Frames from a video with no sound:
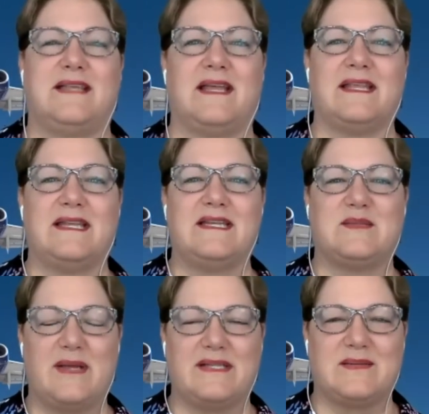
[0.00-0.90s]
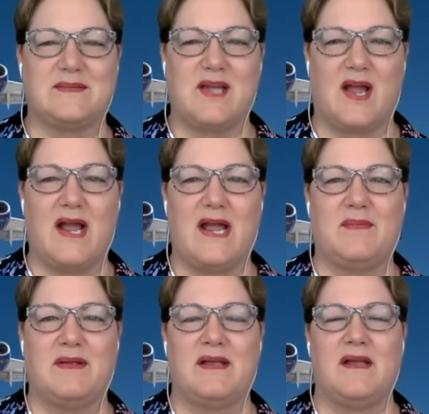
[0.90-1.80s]
that Linda spent some
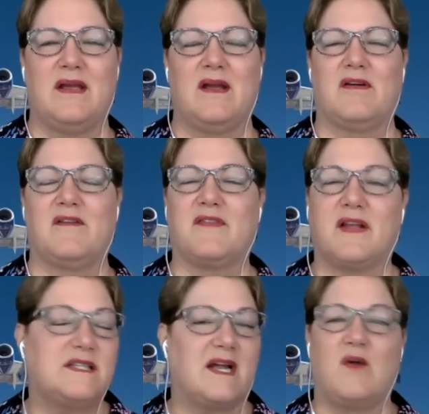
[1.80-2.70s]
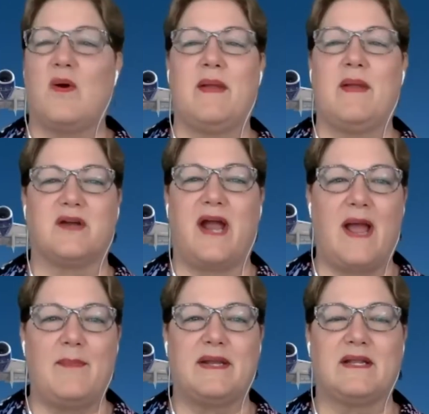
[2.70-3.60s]
time reflecting on what makes her
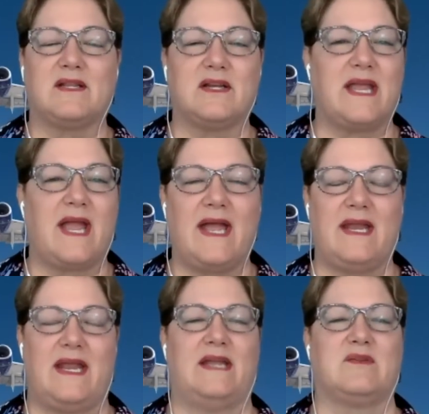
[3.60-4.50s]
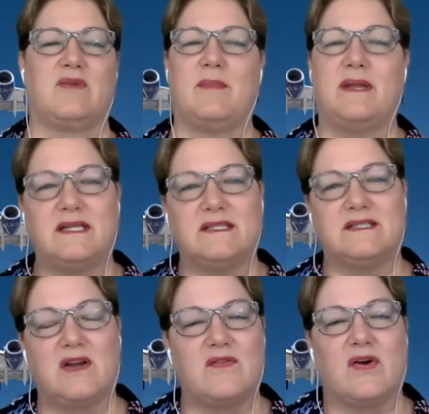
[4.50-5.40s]
happy to look at and to reminisce
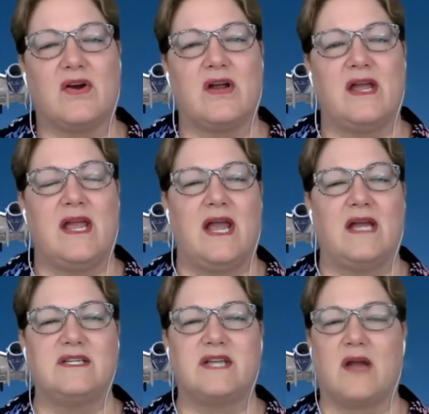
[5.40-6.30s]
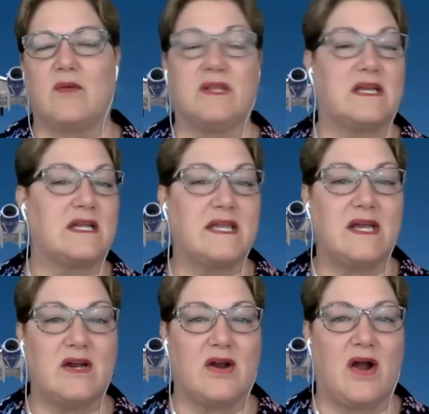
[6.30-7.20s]
over. And she got really
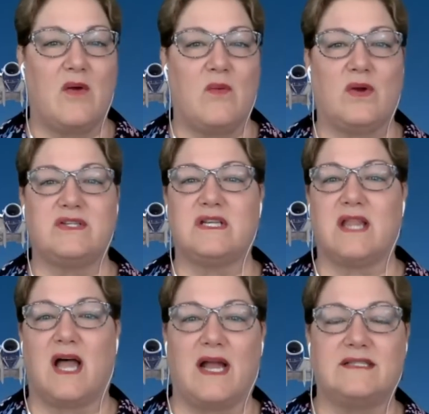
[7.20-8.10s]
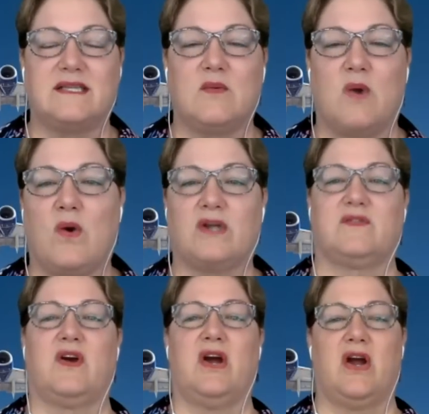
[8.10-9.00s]
clear on what she likes and what works
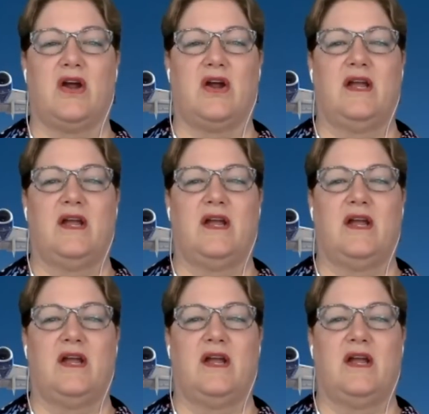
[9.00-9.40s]
for her.